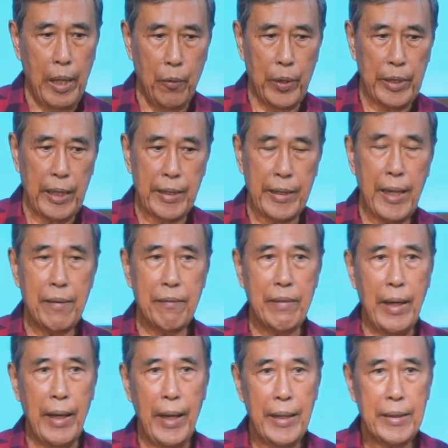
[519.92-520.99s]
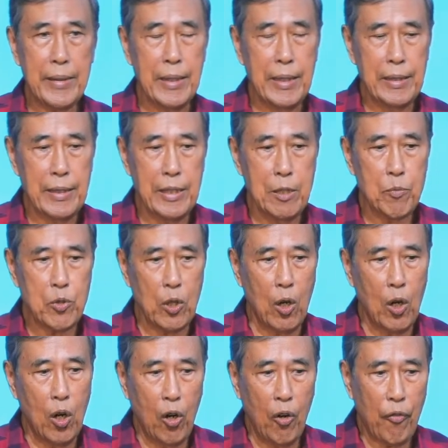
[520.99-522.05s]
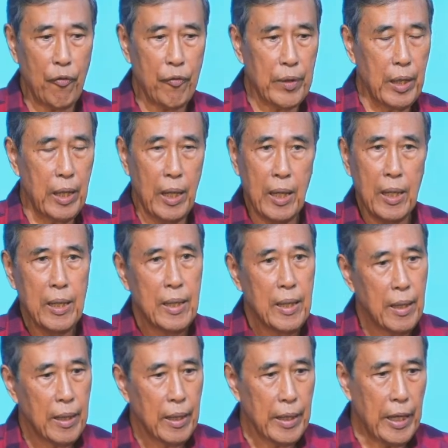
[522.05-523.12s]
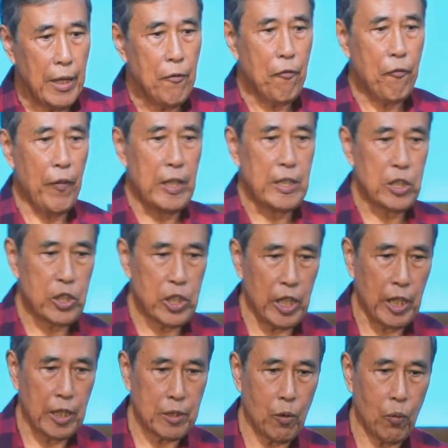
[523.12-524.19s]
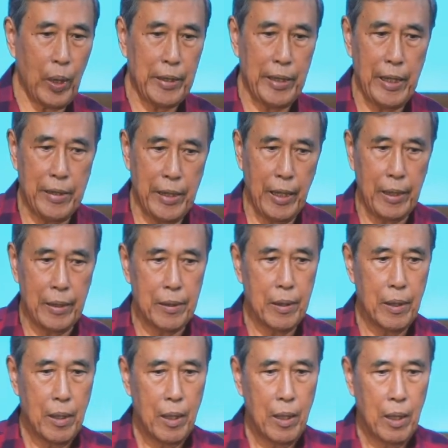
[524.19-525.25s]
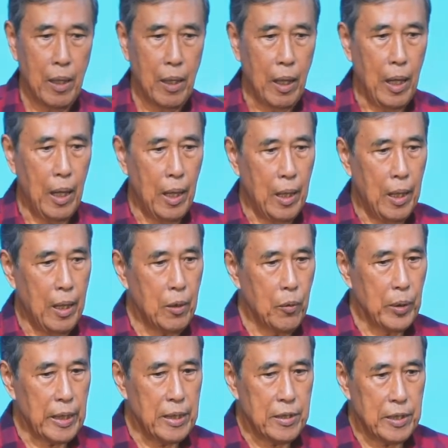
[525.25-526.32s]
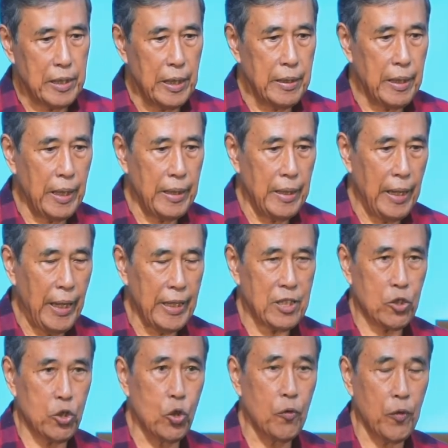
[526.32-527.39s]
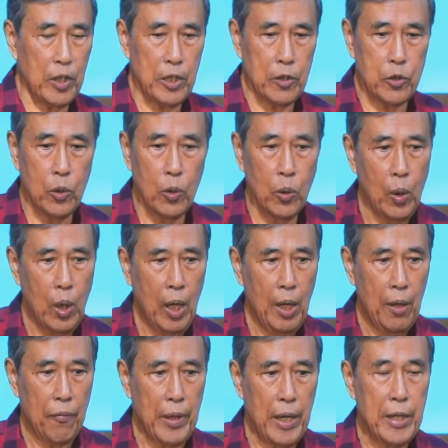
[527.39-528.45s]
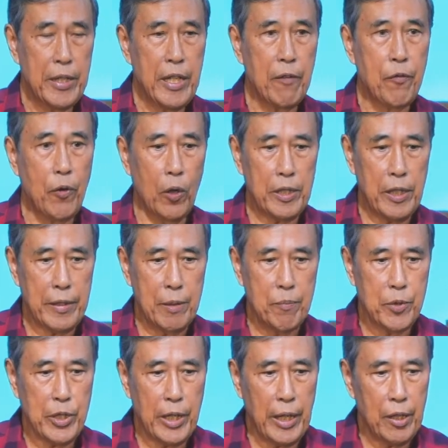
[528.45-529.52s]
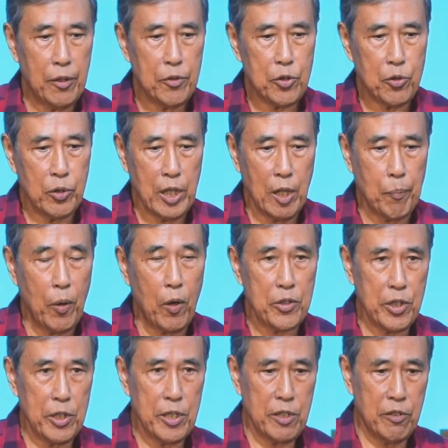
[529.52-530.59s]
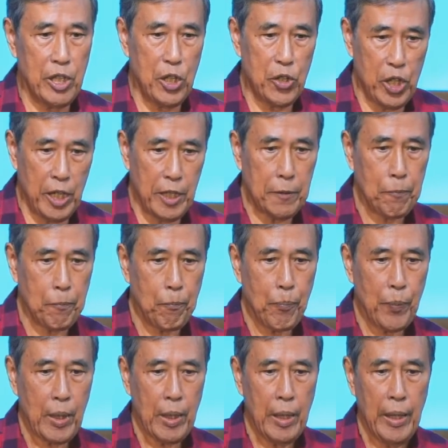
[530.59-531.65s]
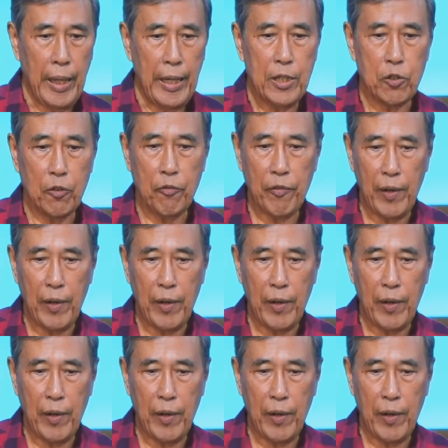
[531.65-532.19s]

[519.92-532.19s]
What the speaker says: And we can get that in terms of the infant church, what they did. We can see that in Acts 2:42, they devoted themselves to the apostles' teaching and